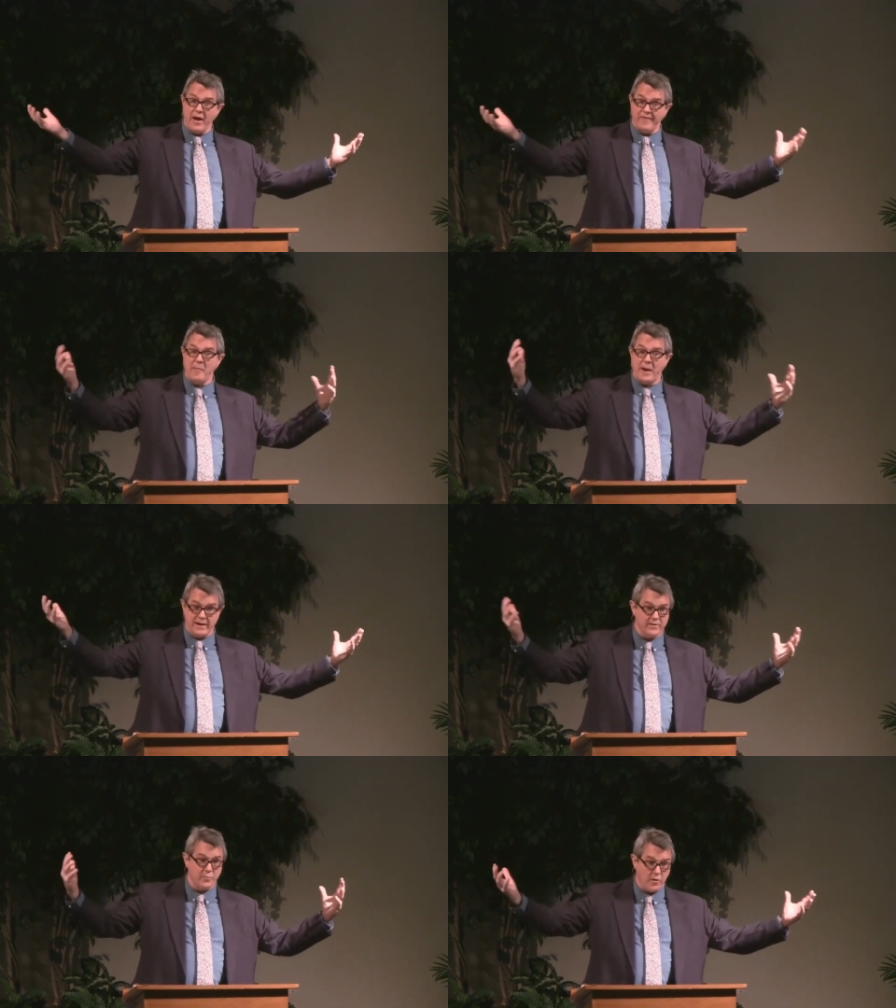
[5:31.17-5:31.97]
everybody
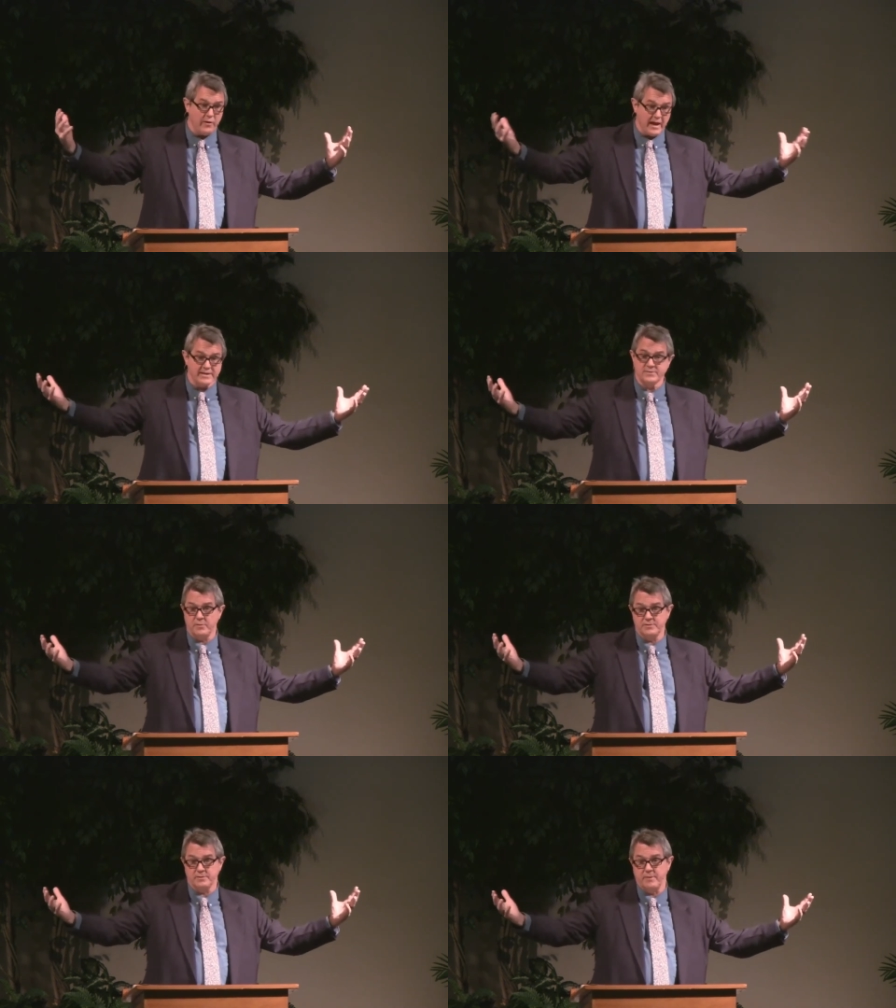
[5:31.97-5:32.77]
in the world has
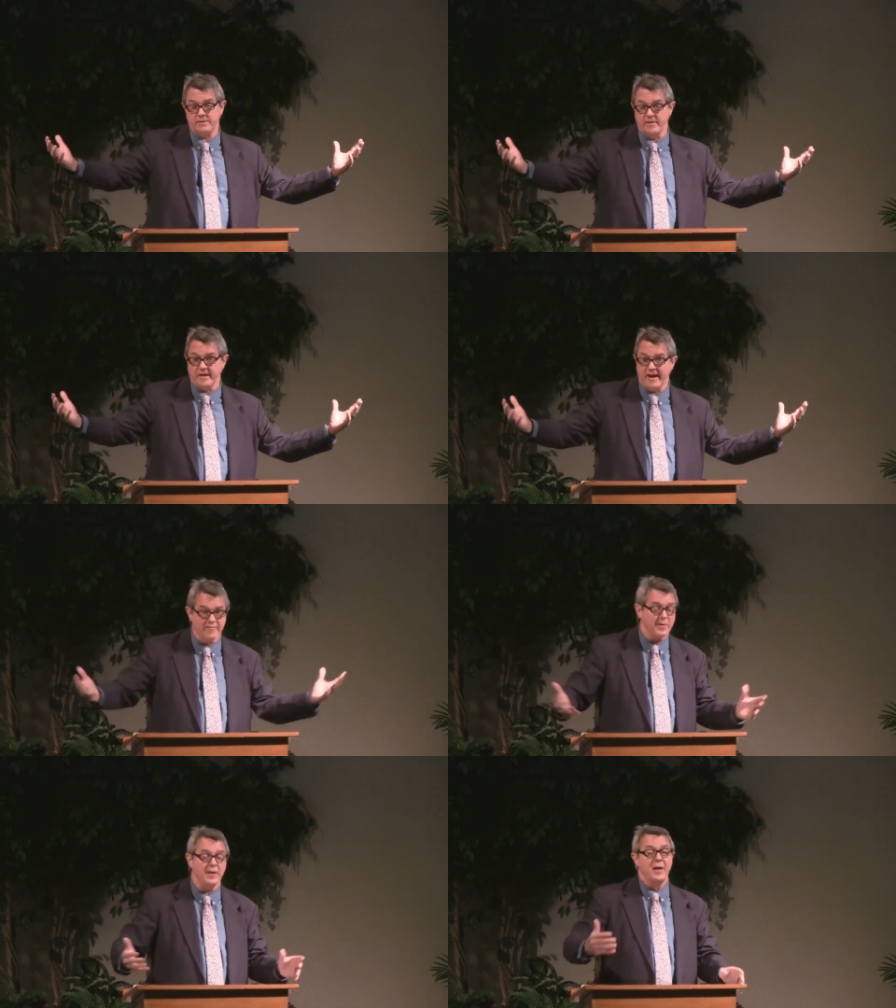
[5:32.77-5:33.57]
to submit to the
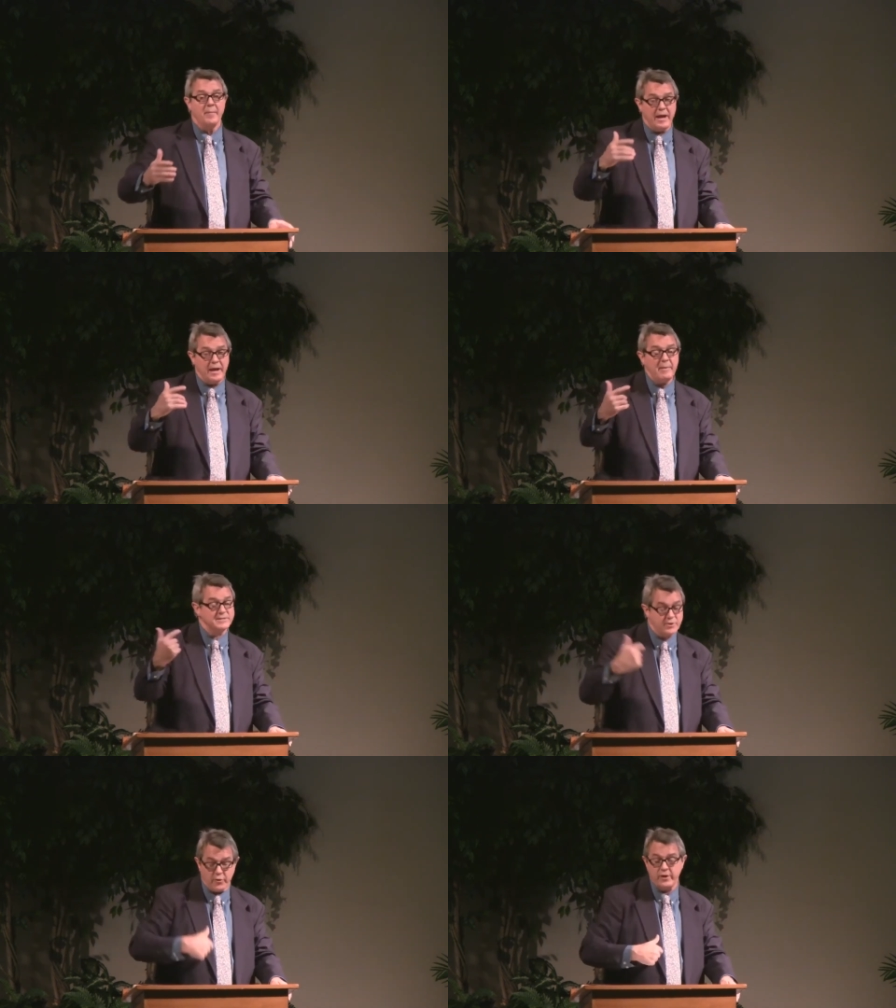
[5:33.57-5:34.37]
government, but he
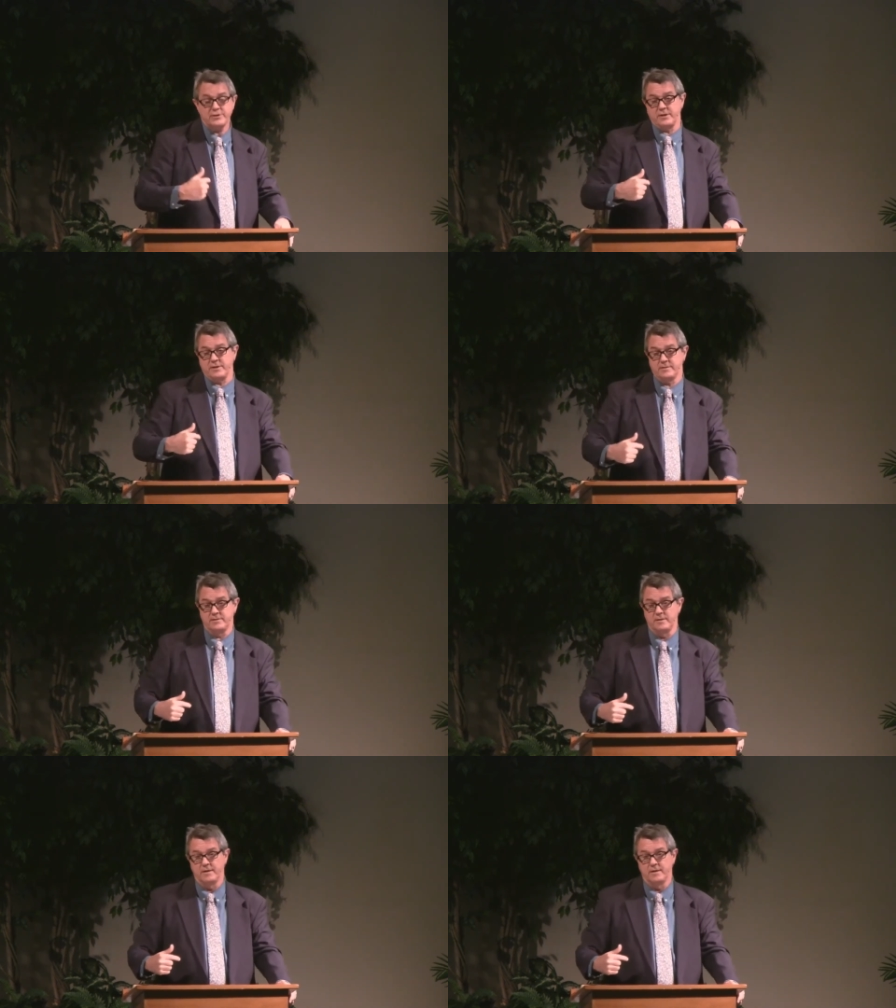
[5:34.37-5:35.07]
means Christians.